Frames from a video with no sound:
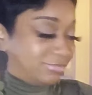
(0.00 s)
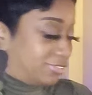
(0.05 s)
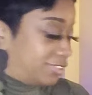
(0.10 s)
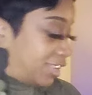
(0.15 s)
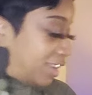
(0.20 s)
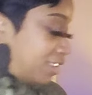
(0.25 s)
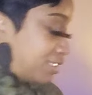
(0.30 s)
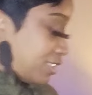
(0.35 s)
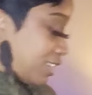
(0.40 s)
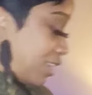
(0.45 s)

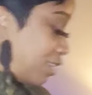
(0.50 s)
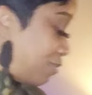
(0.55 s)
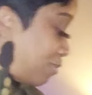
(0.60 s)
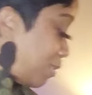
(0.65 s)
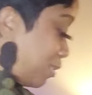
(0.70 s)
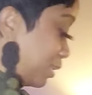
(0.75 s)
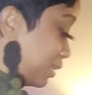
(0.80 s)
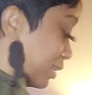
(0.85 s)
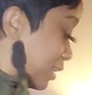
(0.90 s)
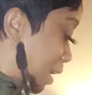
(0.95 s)
because I don't
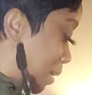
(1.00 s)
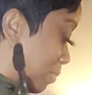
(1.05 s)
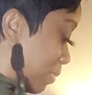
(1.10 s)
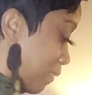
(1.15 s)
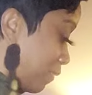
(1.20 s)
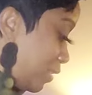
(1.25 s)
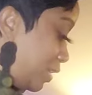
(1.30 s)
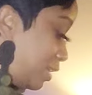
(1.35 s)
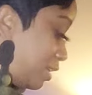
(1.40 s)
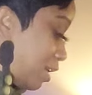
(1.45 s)
want to stop
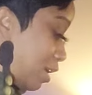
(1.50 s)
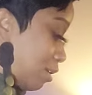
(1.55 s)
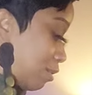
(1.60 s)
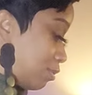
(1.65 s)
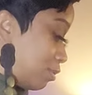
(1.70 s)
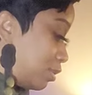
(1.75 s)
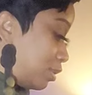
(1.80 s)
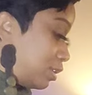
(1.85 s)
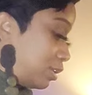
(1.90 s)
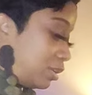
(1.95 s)
the video.
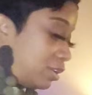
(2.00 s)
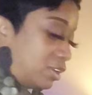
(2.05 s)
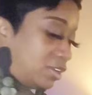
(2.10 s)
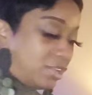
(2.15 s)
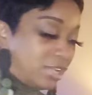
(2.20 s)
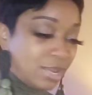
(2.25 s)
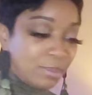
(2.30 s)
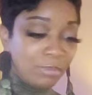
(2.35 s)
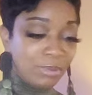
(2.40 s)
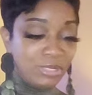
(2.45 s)

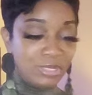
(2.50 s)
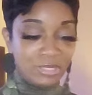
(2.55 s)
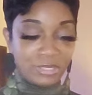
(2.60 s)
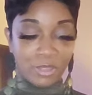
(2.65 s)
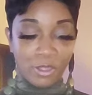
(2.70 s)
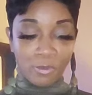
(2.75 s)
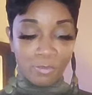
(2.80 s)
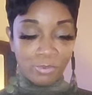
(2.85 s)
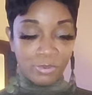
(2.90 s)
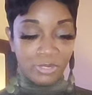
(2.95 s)
Let me
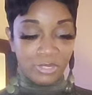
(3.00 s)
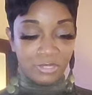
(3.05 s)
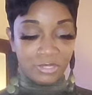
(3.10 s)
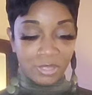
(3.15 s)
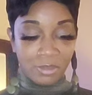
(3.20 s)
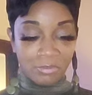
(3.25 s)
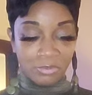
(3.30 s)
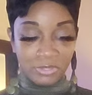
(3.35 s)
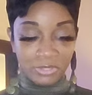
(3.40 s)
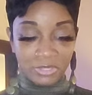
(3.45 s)
just open
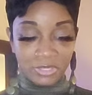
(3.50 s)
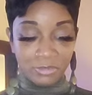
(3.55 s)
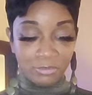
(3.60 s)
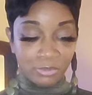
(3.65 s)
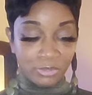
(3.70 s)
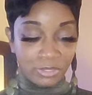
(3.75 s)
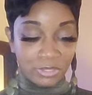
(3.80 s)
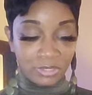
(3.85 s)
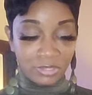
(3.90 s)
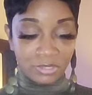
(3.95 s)
this up to see
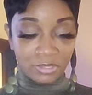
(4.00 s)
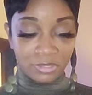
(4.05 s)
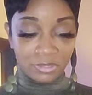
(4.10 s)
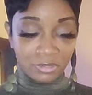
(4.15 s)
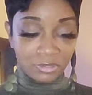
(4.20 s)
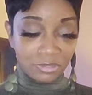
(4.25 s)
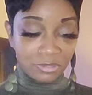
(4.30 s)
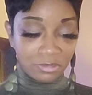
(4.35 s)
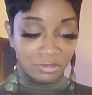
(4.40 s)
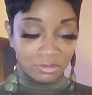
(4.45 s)
what this
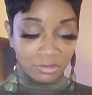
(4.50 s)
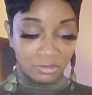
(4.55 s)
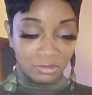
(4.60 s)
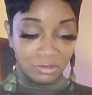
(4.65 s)
is.